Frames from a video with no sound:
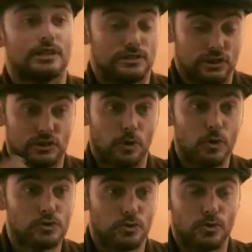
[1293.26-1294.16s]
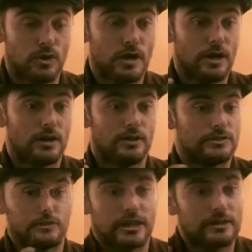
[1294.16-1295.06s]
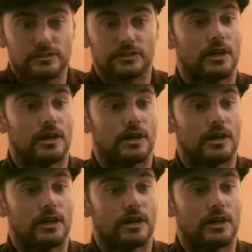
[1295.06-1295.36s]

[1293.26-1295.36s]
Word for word: its disposal, is second to